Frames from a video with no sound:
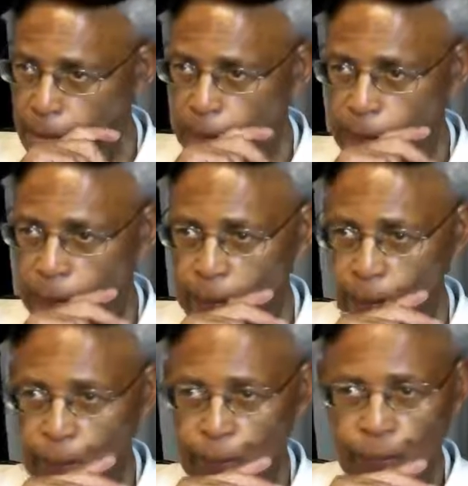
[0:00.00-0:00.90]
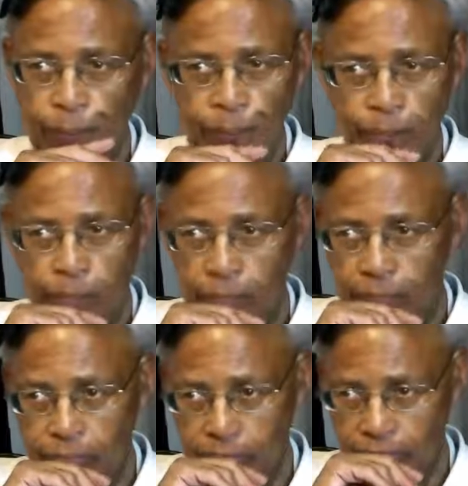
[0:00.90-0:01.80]
clear to me, very loud
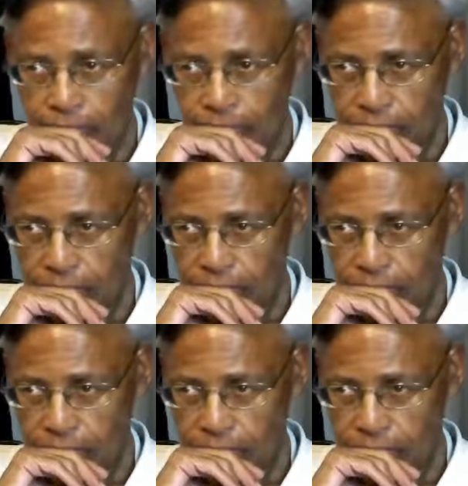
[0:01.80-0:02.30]
to me,